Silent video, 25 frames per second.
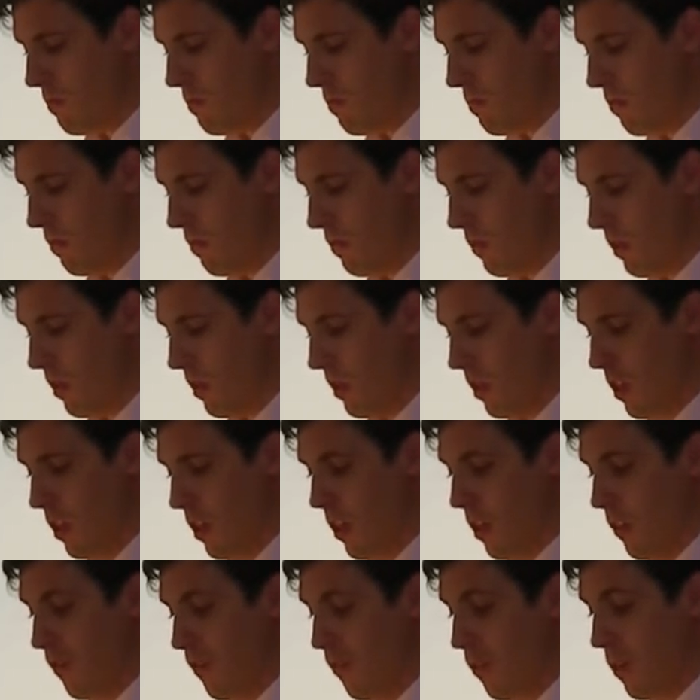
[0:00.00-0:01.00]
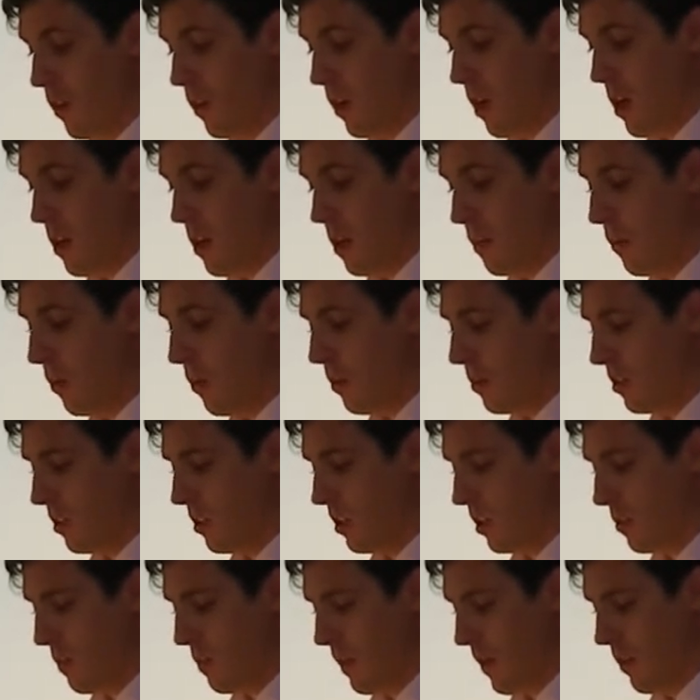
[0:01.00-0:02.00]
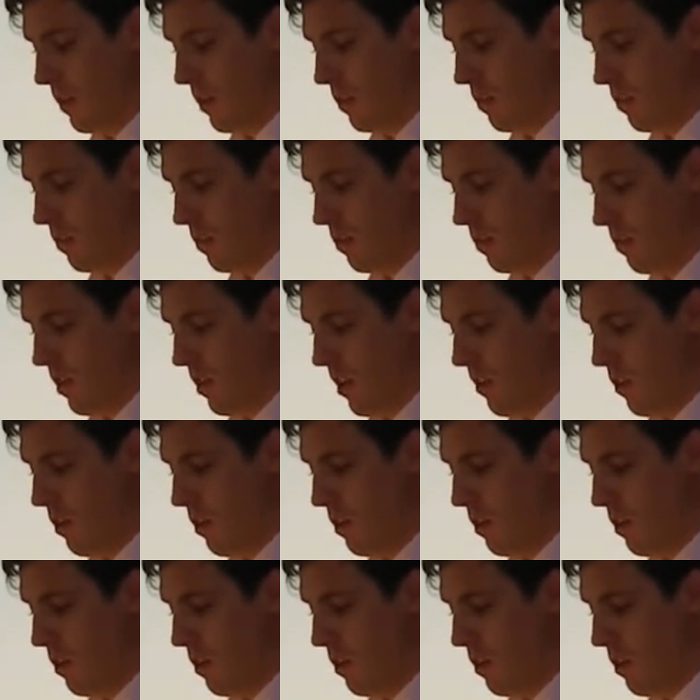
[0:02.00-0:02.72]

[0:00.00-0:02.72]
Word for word: For uh, the purchase experience, there are a bit more.